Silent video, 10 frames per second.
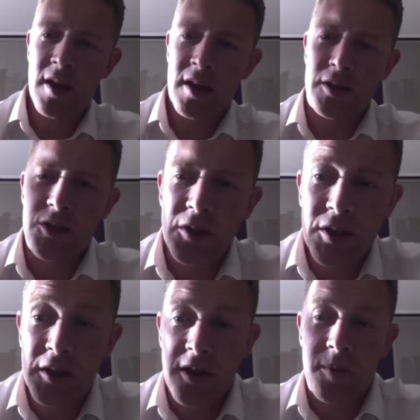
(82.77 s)
In
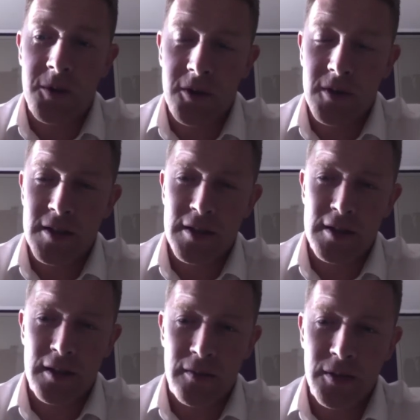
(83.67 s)
judging our progress as
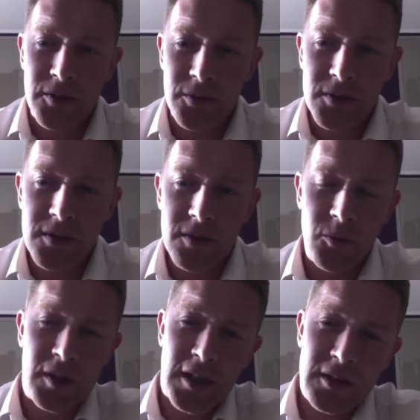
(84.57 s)
individuals,
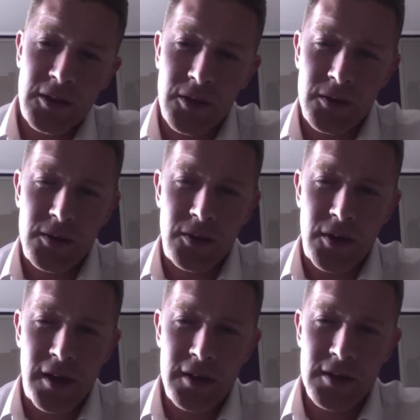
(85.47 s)
we tend to
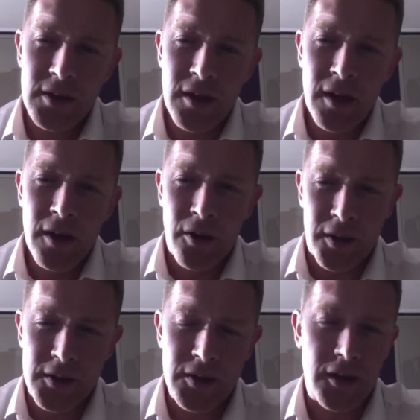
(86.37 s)
concentrate on
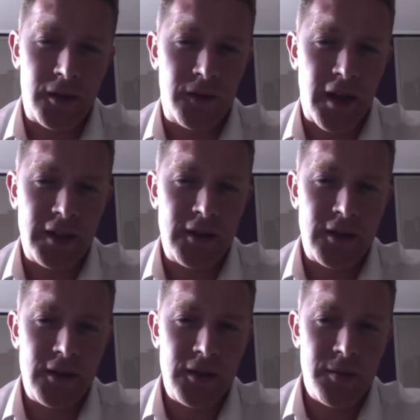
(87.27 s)
external
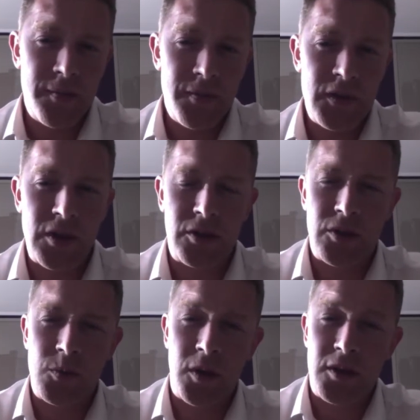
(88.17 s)
factors, such
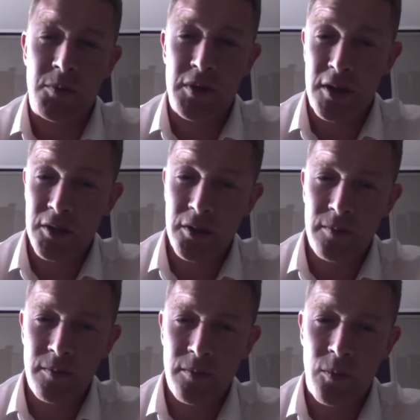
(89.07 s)
as one's
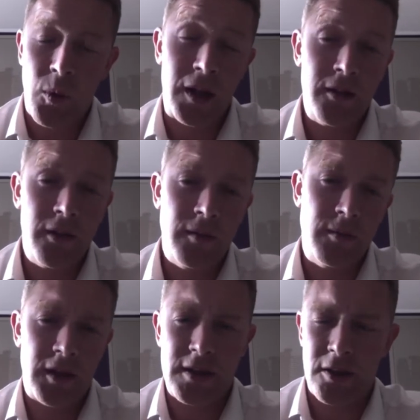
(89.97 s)
position, wealth,
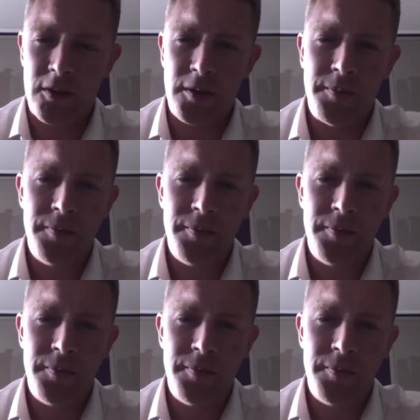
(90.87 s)
etc.